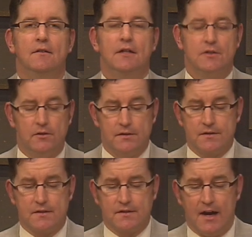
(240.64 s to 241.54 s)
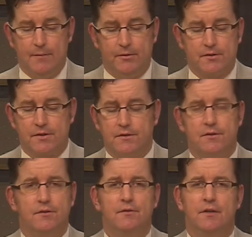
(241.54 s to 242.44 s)
And he told his disciples to
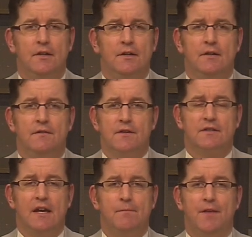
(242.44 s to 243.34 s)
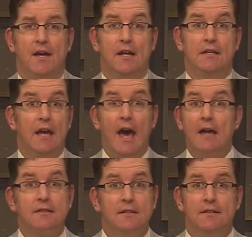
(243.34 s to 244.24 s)
do the same thing. And
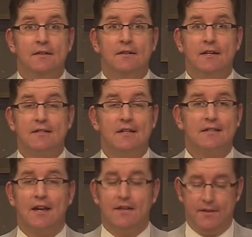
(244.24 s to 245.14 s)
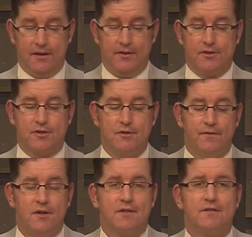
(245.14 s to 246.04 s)
yet, as he said there in those two
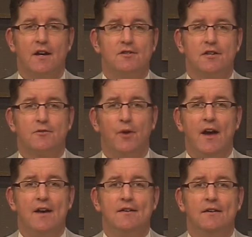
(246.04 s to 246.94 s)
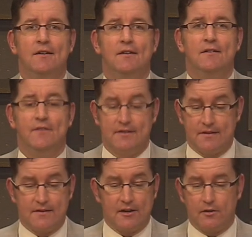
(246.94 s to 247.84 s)
verses I just read, this
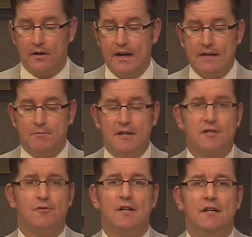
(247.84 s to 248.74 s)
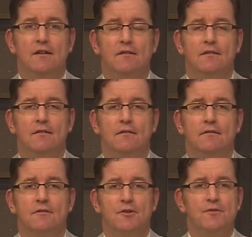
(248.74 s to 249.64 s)
is a great mystery
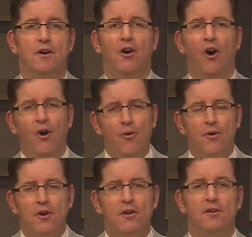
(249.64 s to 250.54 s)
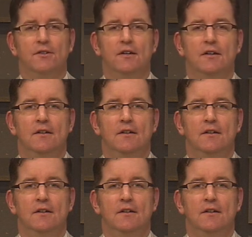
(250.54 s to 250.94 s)
to the whole world.